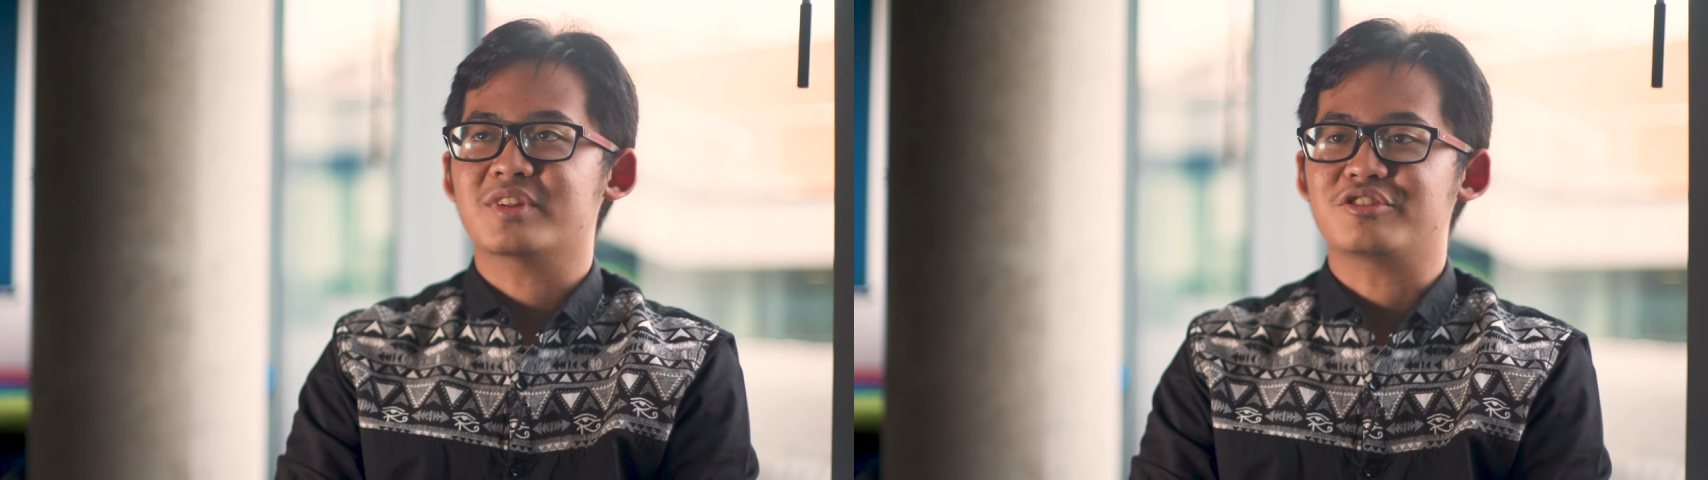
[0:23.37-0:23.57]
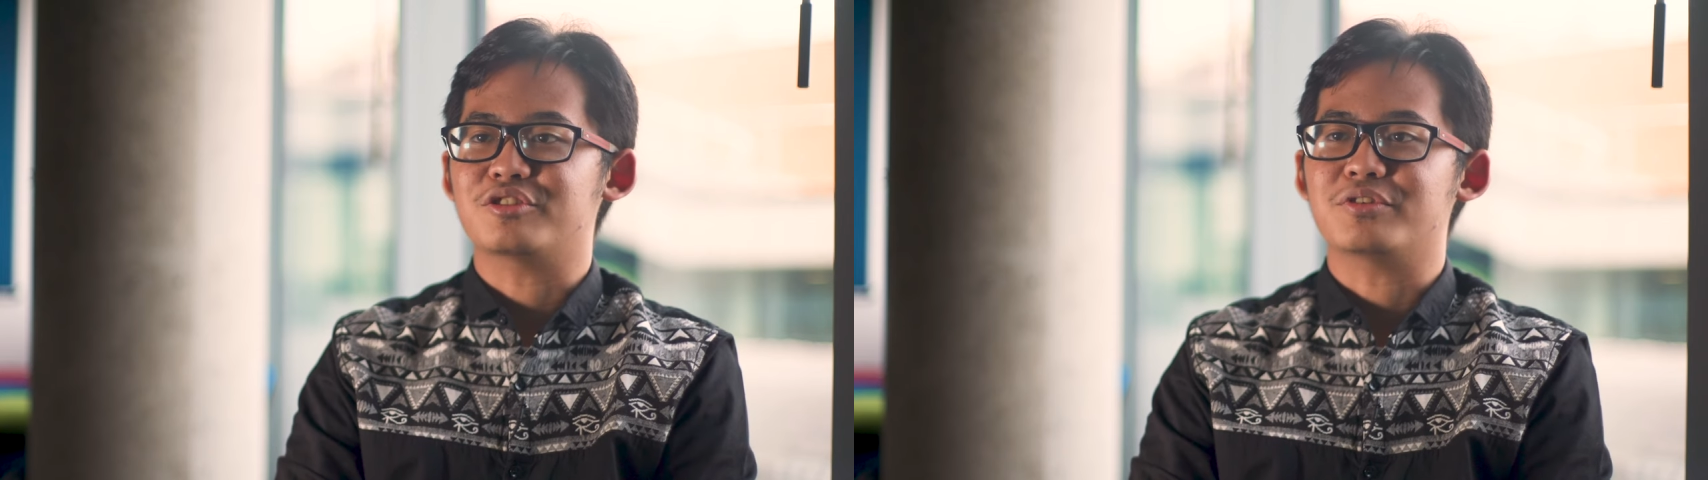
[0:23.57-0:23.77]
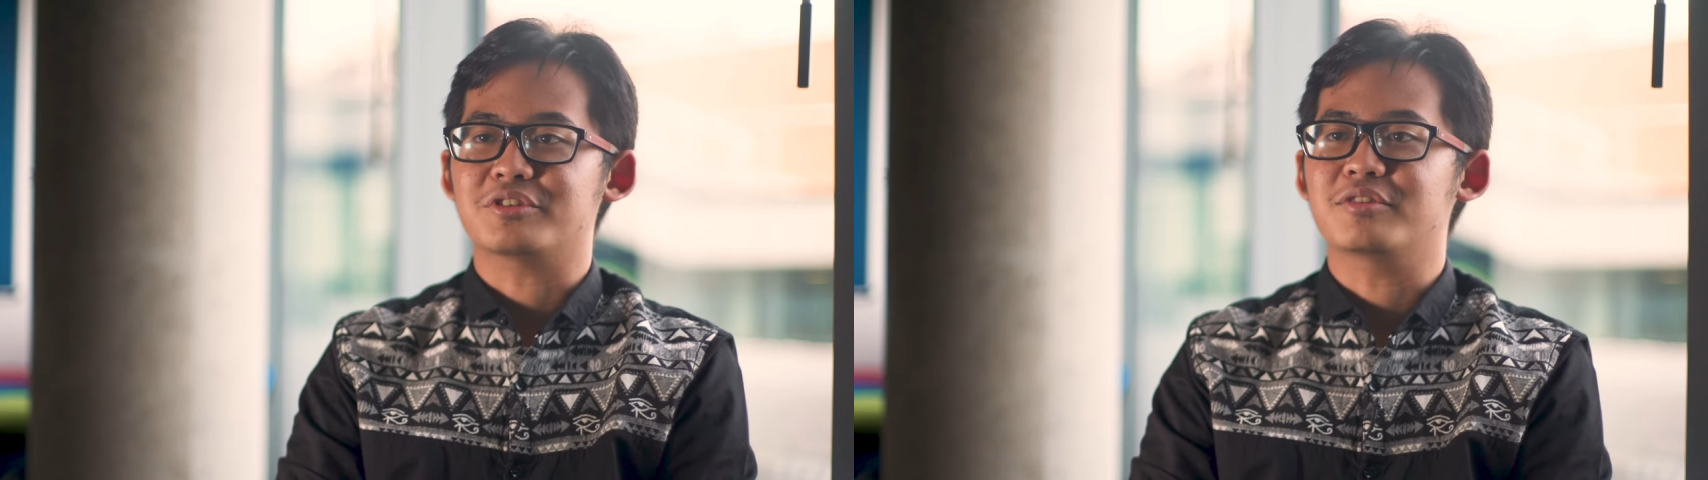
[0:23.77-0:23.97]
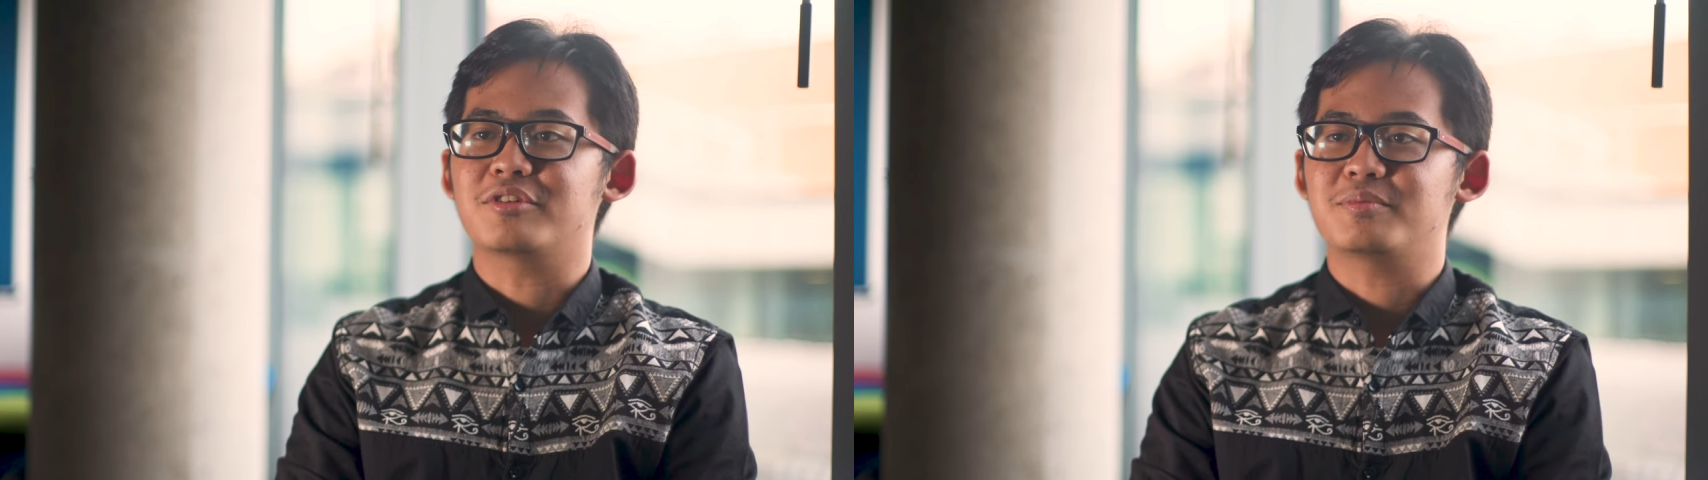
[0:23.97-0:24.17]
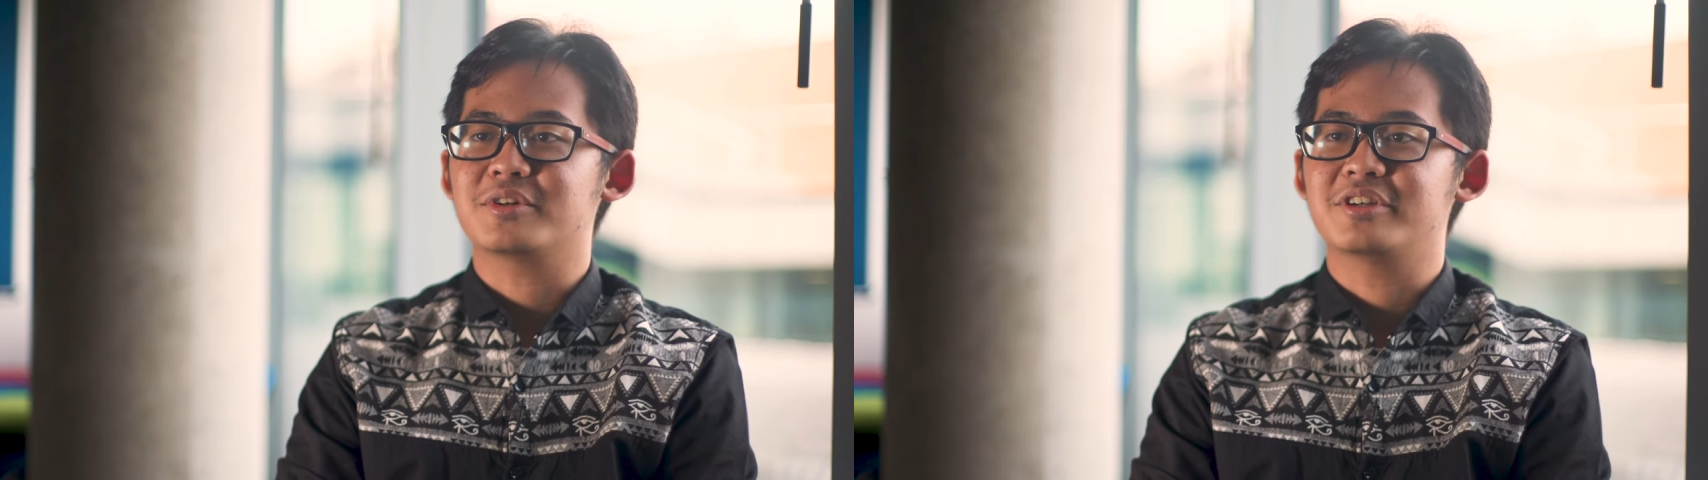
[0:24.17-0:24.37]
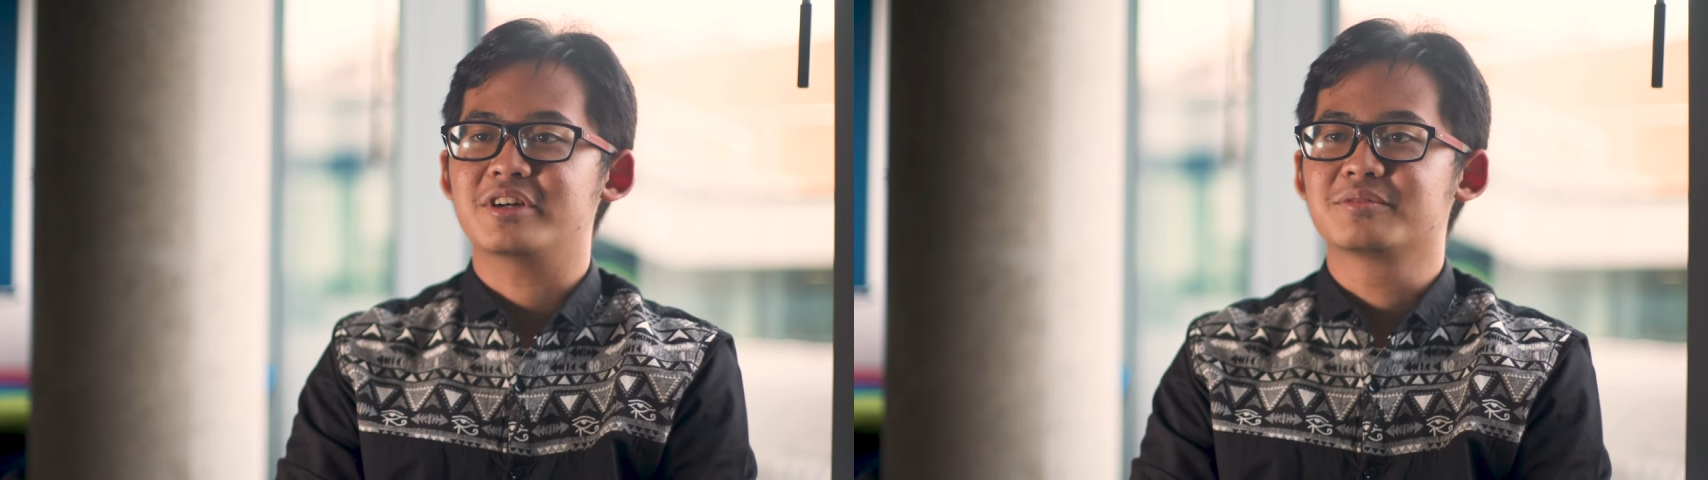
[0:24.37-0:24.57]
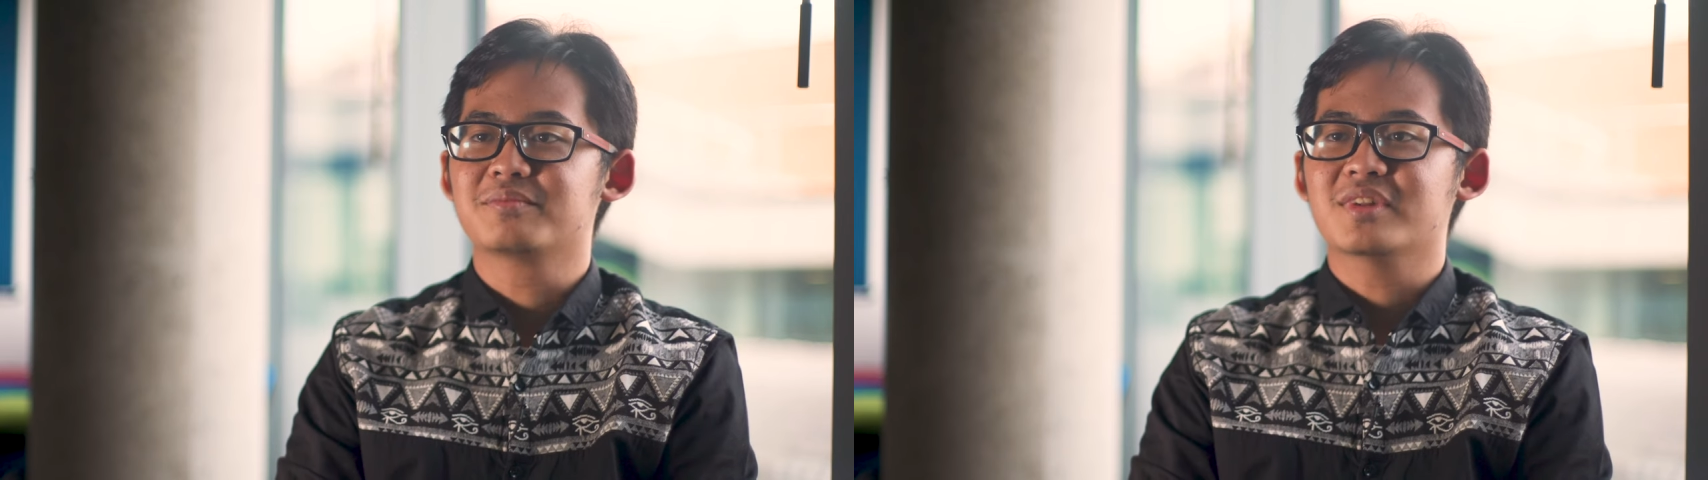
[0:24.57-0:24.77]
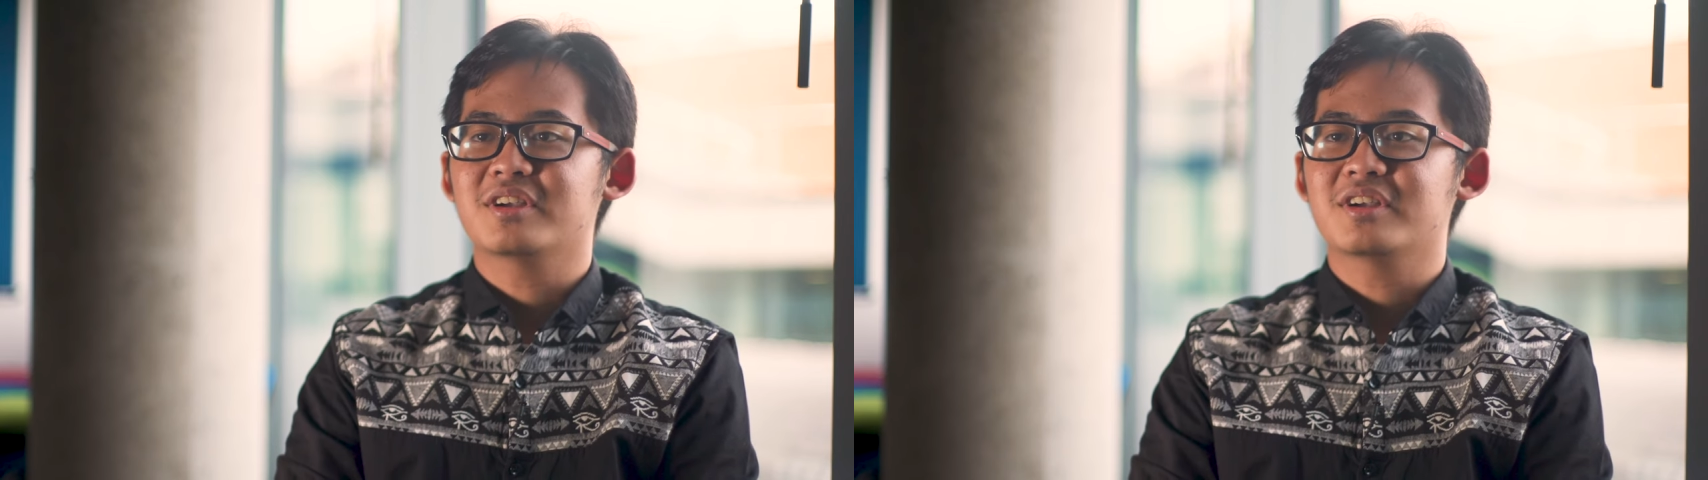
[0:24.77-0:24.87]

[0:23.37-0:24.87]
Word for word: a software developer there,